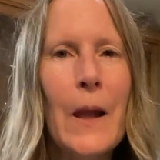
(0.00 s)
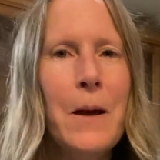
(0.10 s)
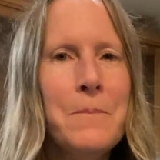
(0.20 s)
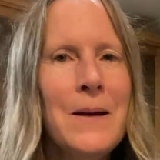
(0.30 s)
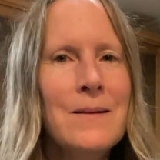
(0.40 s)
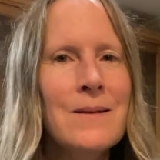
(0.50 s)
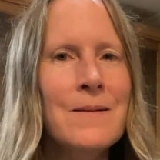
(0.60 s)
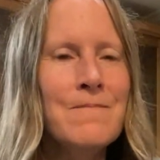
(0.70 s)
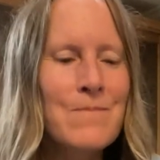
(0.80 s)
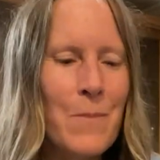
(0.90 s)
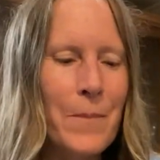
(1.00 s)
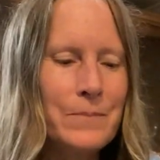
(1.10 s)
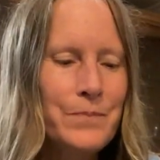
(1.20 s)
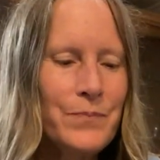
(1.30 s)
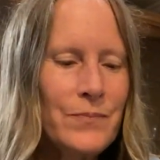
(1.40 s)
Amazing.
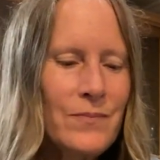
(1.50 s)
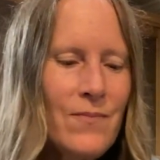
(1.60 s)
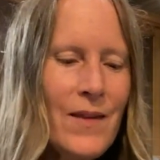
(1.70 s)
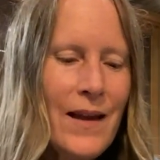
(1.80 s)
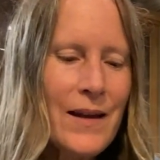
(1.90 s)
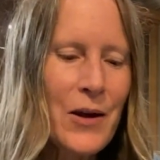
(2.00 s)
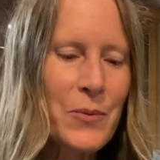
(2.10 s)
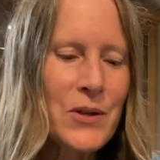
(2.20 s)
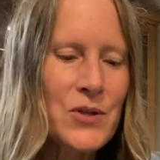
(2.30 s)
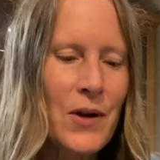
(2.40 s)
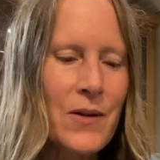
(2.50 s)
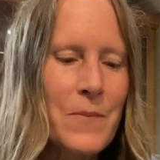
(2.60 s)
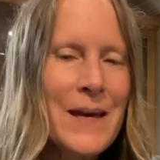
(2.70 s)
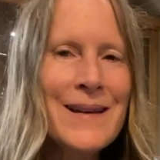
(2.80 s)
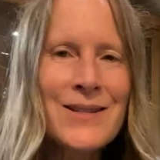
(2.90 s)
And now I'm gonna try the
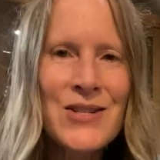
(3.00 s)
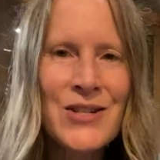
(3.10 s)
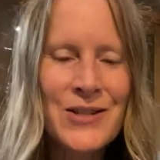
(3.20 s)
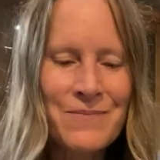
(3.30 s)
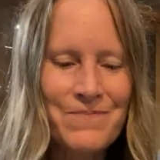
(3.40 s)
peach.